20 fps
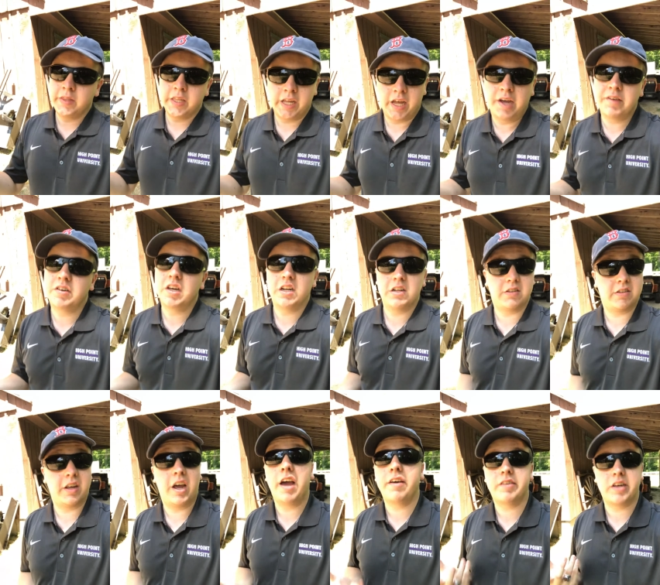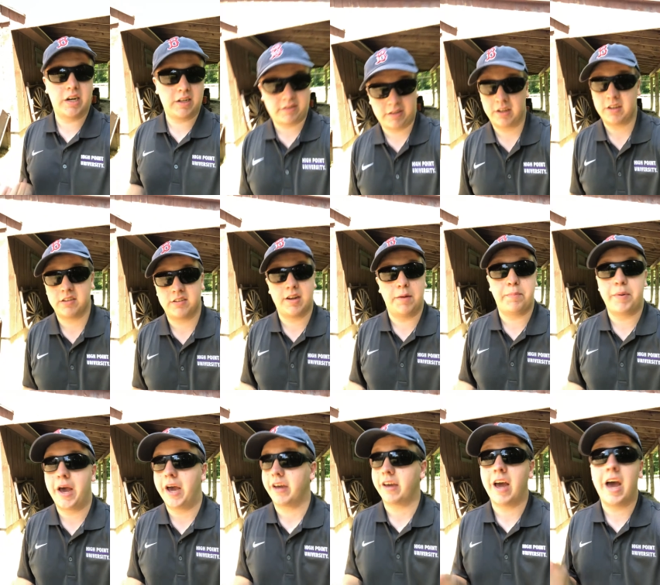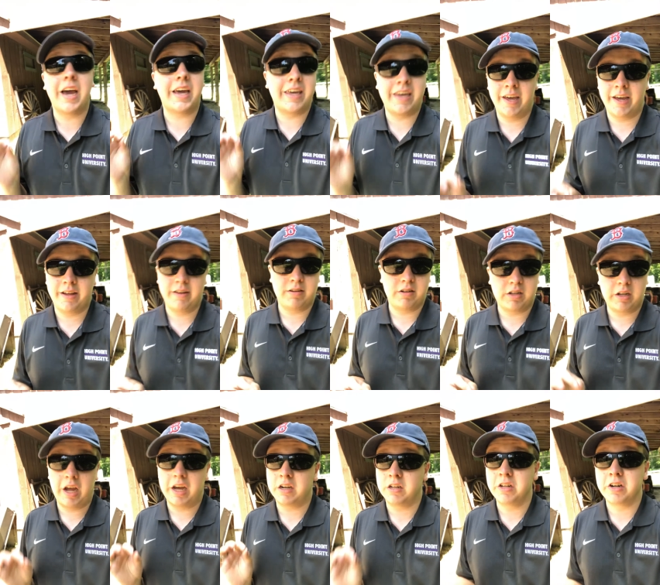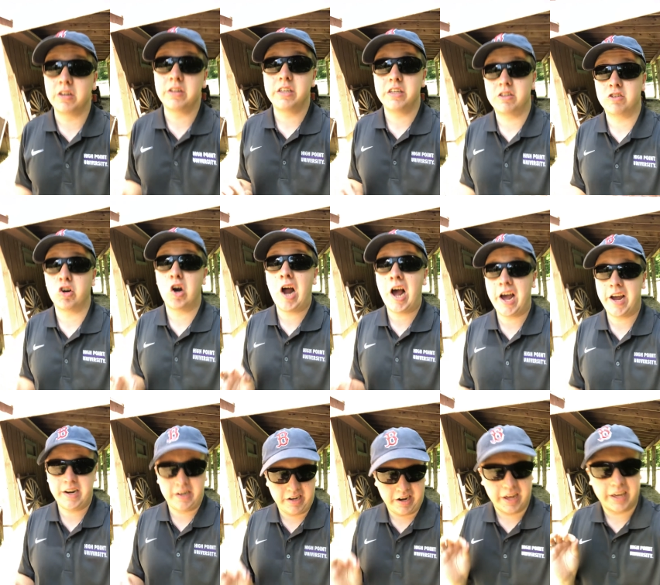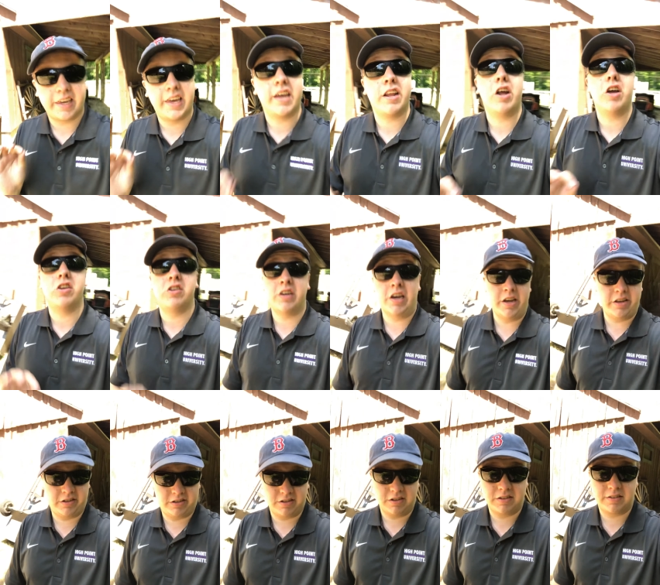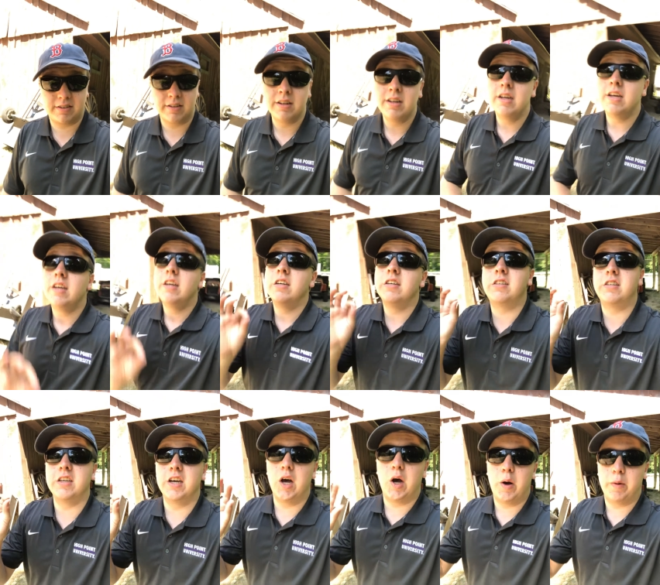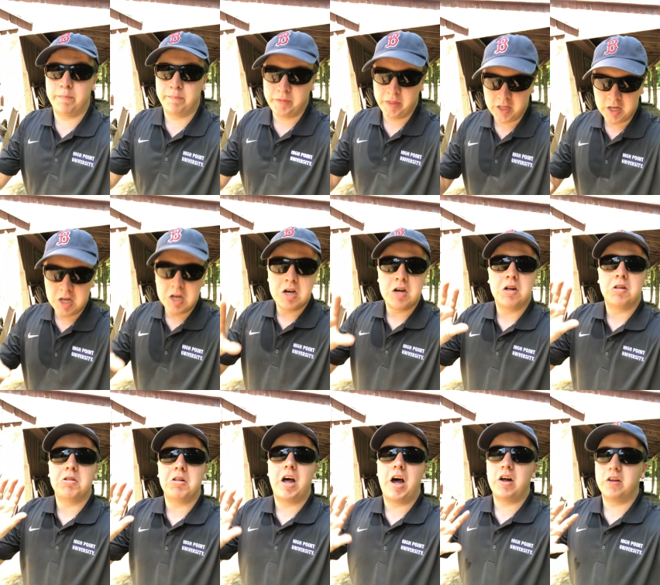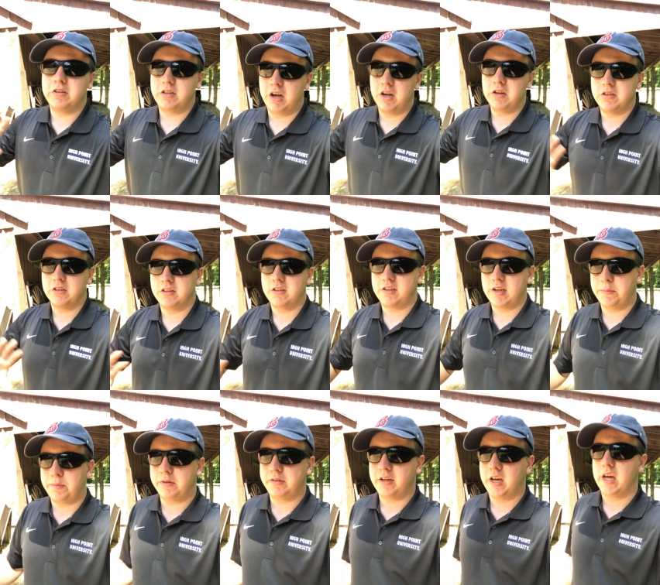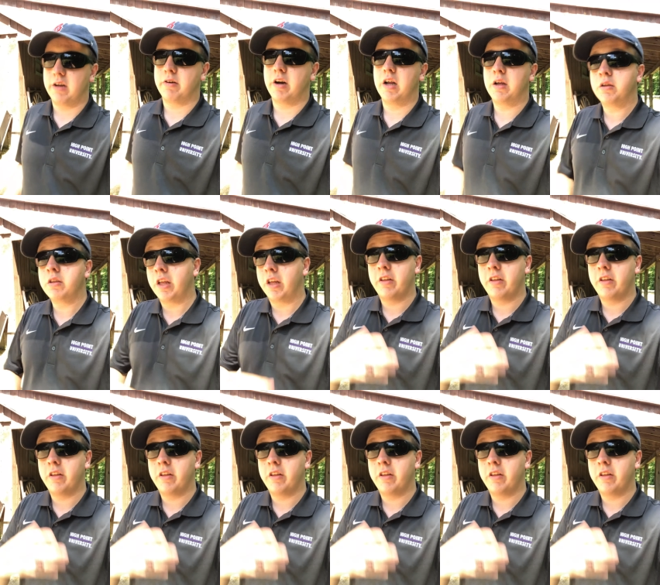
I've got to I've got to take a step back. I can't. I clearly tried, and I cannot change this. So I'll I'll just step aside, right?